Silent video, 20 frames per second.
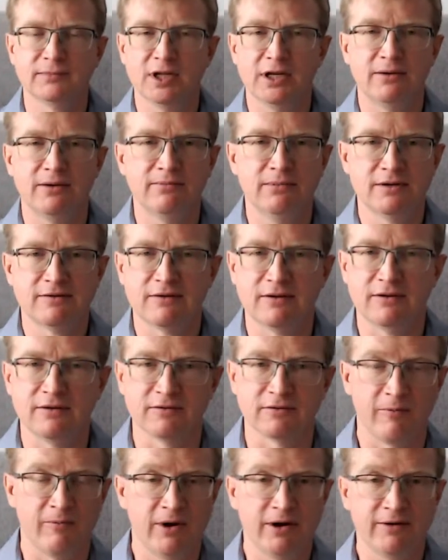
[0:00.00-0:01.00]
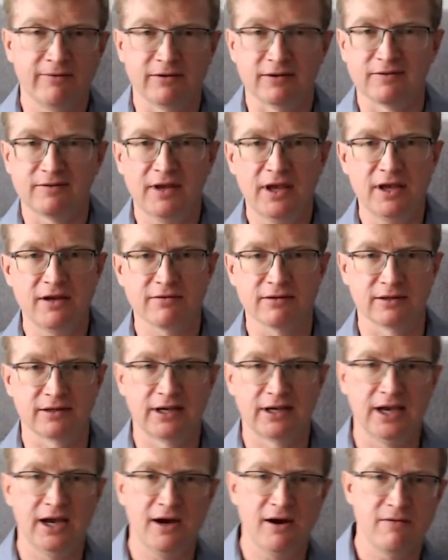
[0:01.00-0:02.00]
which is one of the sacred
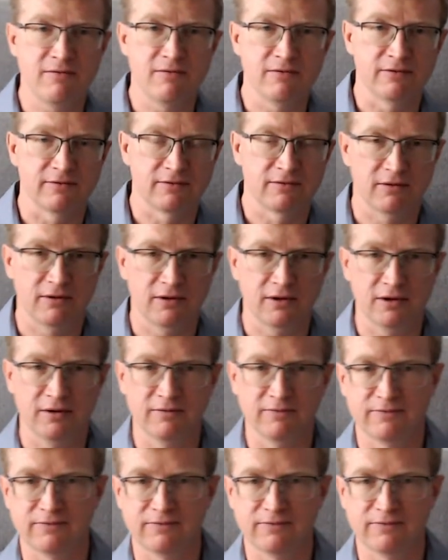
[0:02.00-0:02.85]
cows of